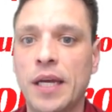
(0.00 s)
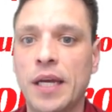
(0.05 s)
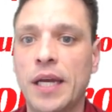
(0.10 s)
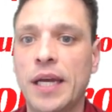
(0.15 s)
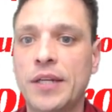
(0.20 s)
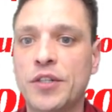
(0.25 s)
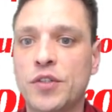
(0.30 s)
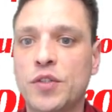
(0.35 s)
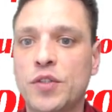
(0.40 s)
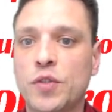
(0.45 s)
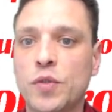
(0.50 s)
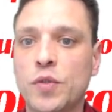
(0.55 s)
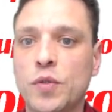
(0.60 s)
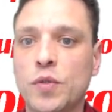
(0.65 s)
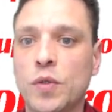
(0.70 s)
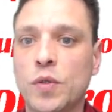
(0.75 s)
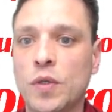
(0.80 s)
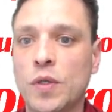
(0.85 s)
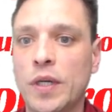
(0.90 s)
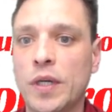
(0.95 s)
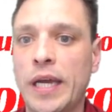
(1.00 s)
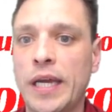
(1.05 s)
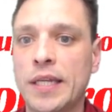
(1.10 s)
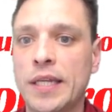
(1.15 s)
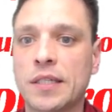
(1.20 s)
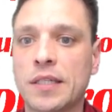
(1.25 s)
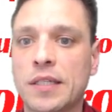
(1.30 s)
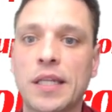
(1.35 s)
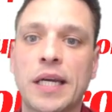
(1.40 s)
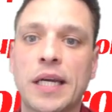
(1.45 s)
and your tool, and
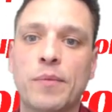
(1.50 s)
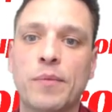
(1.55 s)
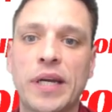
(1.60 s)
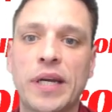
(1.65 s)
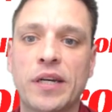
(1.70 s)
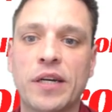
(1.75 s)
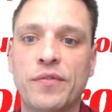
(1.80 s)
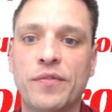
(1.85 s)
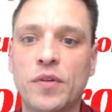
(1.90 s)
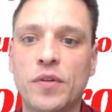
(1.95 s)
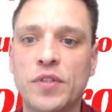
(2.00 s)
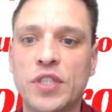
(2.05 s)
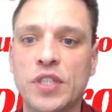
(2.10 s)
select microphone.